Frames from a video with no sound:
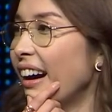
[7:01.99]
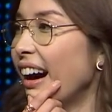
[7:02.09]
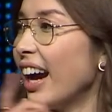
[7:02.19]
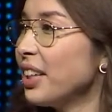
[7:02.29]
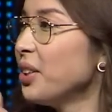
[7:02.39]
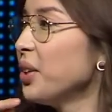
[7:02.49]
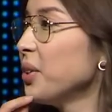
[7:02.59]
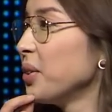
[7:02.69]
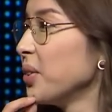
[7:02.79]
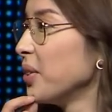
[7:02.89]
I
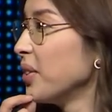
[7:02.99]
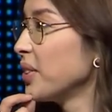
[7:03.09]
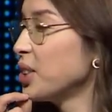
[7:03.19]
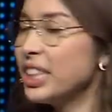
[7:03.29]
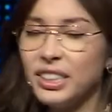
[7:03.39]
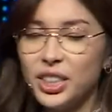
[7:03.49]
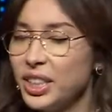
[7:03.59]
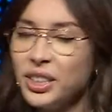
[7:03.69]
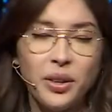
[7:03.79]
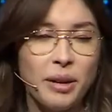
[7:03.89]
knew. She
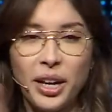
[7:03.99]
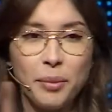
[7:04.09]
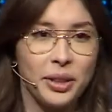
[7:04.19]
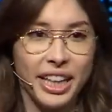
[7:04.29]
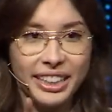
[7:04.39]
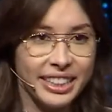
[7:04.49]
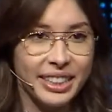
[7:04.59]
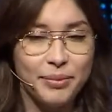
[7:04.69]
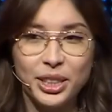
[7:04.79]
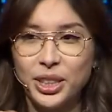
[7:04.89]
didn't know about our plans,
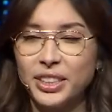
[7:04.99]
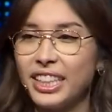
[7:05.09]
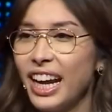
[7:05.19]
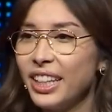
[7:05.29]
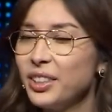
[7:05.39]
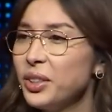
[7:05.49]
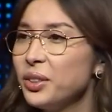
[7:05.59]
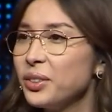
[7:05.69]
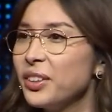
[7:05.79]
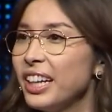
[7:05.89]
but she said, I
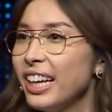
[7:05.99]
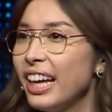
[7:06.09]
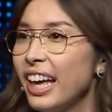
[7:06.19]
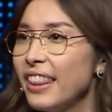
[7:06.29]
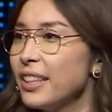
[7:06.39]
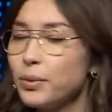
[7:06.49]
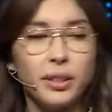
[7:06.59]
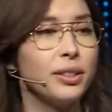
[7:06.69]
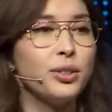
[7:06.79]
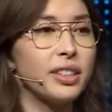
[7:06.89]
knew this
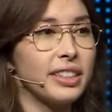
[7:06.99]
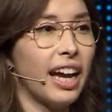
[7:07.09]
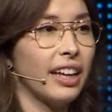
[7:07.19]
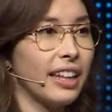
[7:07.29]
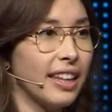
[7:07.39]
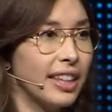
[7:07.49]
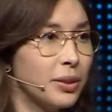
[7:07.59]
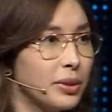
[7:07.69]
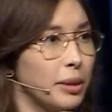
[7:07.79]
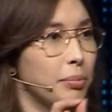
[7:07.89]
wasn't just Kelly, that
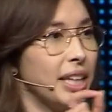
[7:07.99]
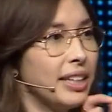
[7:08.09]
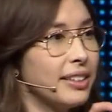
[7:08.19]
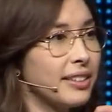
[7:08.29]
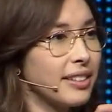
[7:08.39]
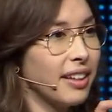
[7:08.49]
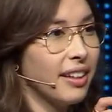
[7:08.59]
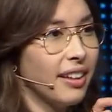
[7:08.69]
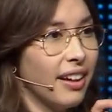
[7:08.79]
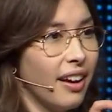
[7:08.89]
this was a piece
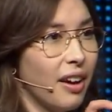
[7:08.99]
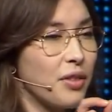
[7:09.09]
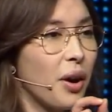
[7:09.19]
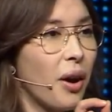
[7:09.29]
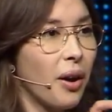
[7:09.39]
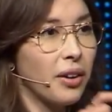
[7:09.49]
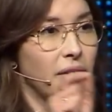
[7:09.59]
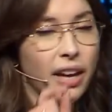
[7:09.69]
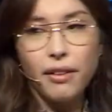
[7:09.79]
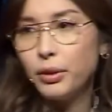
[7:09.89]
of the heart
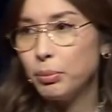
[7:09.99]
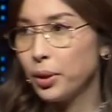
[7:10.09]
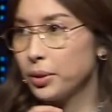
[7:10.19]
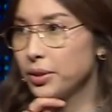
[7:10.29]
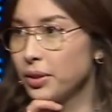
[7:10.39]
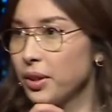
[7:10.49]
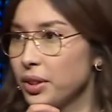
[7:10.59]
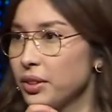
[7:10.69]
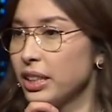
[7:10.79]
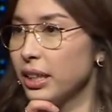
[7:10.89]
of every person on
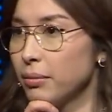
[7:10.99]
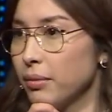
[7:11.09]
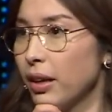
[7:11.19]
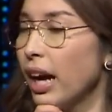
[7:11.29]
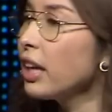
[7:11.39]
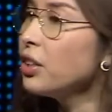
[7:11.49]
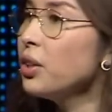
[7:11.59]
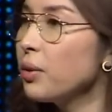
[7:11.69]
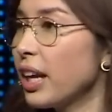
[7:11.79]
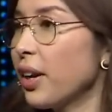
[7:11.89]
your team. I
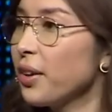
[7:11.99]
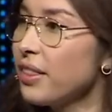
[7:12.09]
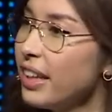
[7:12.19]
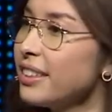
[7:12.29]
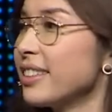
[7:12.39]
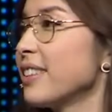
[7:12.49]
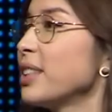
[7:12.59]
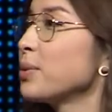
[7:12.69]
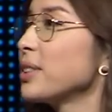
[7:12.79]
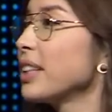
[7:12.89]
knew when I heard this, that
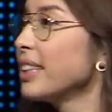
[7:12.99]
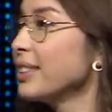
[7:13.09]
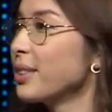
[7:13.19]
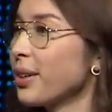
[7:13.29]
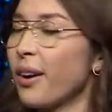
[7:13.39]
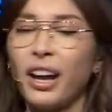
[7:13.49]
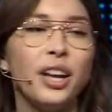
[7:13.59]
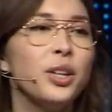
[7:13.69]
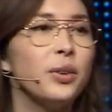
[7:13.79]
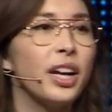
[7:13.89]
this was Alyssa's heart. I
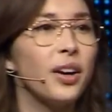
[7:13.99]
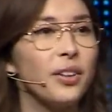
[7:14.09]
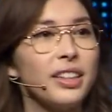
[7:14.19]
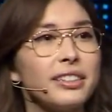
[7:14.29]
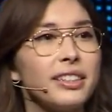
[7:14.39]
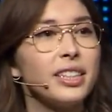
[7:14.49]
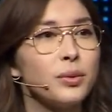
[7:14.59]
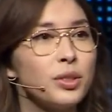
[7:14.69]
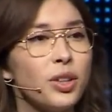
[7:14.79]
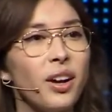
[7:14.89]
knew when I heard this, that this
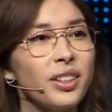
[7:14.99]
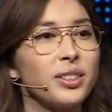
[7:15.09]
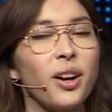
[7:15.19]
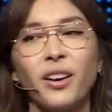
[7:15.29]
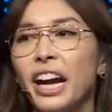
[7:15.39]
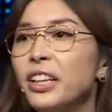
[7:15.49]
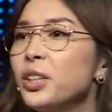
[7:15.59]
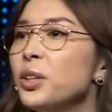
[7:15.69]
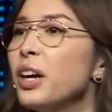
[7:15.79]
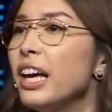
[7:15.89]
was Donna's heart. I
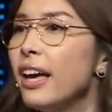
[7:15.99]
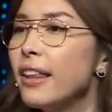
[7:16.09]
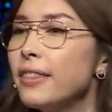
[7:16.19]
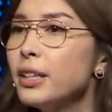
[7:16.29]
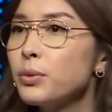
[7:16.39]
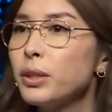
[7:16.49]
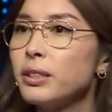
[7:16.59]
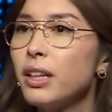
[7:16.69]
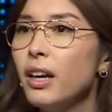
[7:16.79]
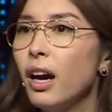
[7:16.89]
knew that this
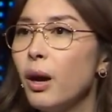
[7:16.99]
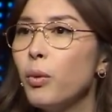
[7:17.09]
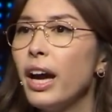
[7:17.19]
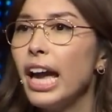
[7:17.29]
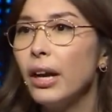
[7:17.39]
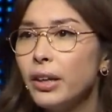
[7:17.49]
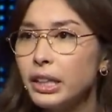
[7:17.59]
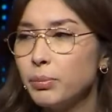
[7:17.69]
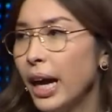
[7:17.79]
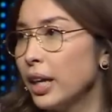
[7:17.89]
was what Eric
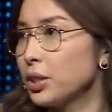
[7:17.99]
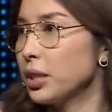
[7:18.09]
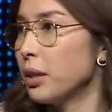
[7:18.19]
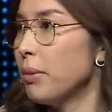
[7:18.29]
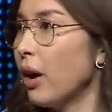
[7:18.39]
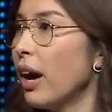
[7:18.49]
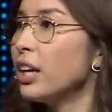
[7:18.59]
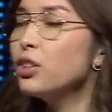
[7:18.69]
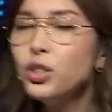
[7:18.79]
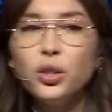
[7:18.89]
is passionate about. I
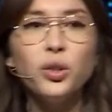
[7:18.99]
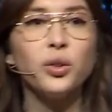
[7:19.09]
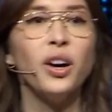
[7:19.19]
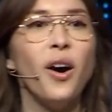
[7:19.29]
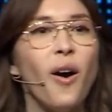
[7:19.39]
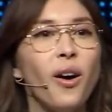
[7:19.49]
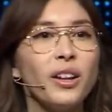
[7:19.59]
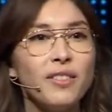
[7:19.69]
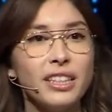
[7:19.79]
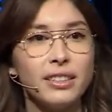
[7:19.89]
knew all
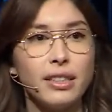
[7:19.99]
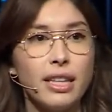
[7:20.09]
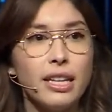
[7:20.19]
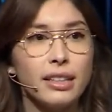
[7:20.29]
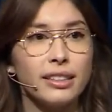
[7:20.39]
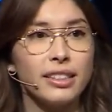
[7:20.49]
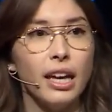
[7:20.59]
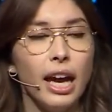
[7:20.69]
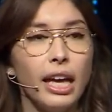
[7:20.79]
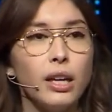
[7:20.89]
of these things.
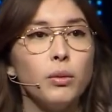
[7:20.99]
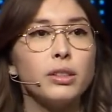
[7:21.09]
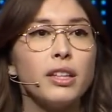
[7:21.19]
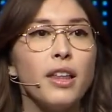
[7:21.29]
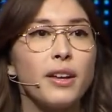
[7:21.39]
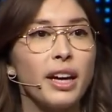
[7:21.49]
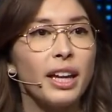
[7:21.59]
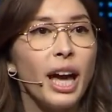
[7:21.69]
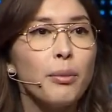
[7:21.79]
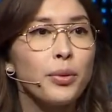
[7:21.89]
And it was the
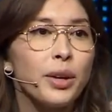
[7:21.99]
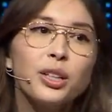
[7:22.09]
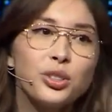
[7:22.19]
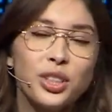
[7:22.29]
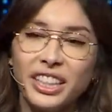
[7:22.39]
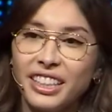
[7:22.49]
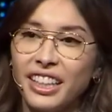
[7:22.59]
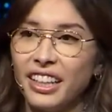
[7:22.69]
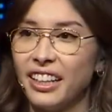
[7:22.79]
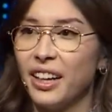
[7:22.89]
collaboration
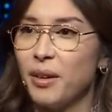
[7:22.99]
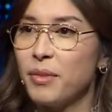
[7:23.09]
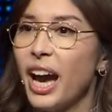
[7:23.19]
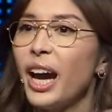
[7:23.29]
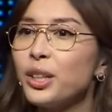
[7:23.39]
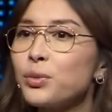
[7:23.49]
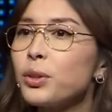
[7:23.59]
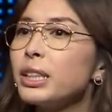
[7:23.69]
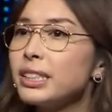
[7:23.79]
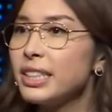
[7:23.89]
as we're
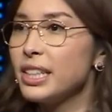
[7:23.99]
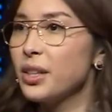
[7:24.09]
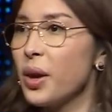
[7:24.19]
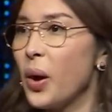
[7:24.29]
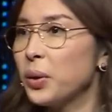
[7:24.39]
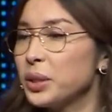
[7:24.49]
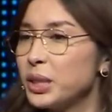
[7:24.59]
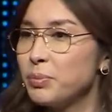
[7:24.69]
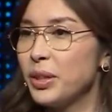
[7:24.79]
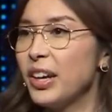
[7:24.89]
listening to the Holy
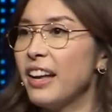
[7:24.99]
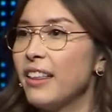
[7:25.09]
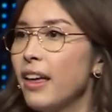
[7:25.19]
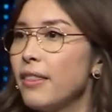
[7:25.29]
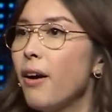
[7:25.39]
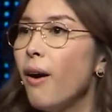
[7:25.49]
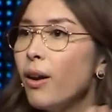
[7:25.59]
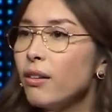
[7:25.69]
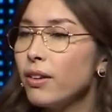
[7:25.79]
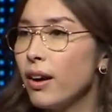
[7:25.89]
Spirit, that
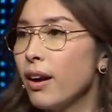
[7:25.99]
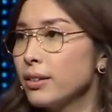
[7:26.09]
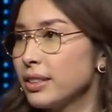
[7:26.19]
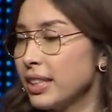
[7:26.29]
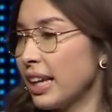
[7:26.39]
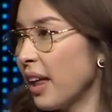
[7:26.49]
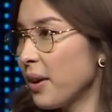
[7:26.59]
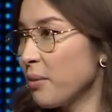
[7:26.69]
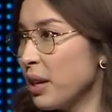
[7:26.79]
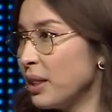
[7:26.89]
all of our hearts
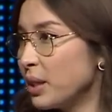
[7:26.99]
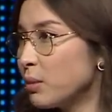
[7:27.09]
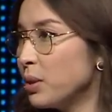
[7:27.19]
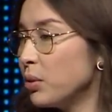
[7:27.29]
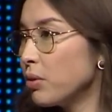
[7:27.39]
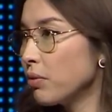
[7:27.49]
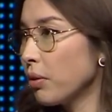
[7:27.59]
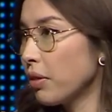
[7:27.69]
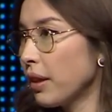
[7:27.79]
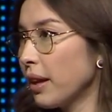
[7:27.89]
together made this beautiful
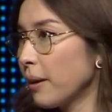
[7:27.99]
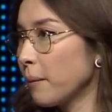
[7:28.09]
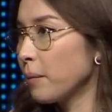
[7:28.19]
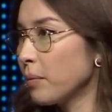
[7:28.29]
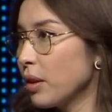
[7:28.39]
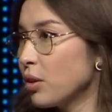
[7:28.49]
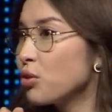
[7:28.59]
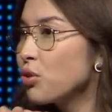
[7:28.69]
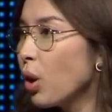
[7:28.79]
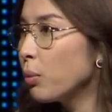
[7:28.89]
thing.
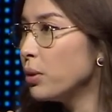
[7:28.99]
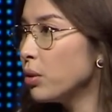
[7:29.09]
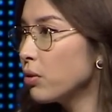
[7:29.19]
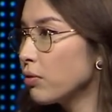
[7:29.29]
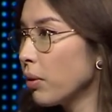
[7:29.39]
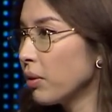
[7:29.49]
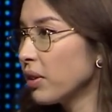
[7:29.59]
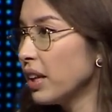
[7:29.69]
So beautiful.